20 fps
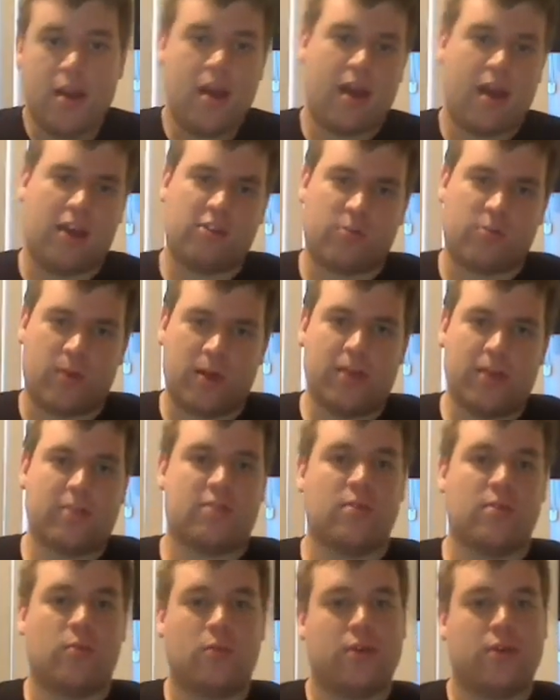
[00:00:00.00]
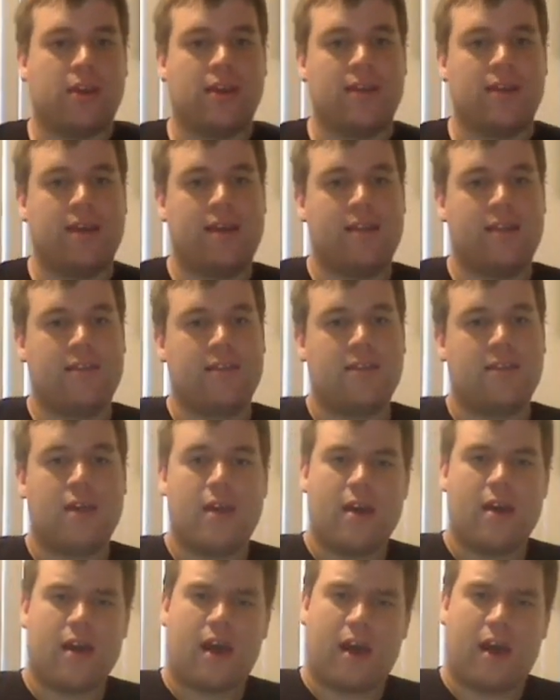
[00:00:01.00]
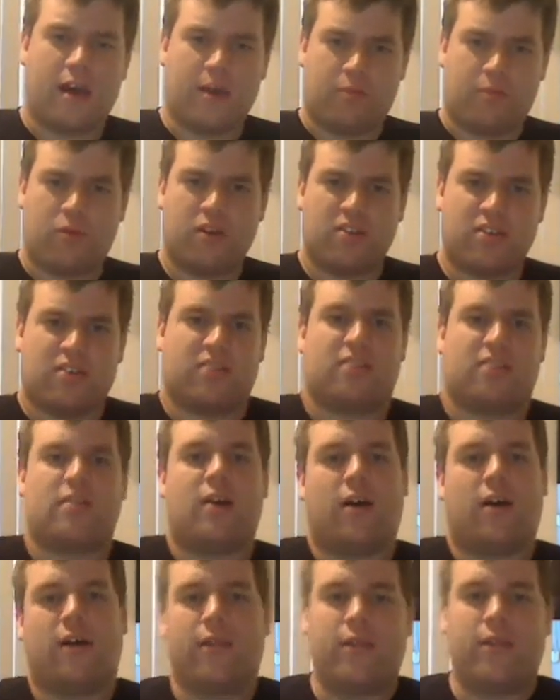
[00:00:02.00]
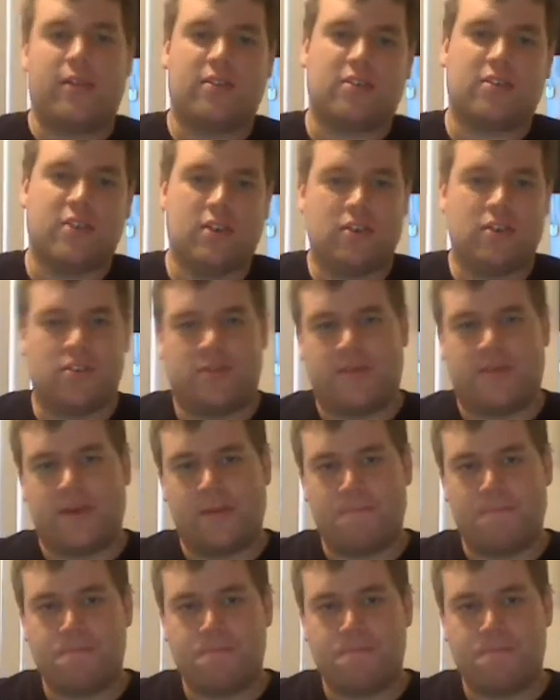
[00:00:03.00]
as well as The Walking Dead's presence on this year's event.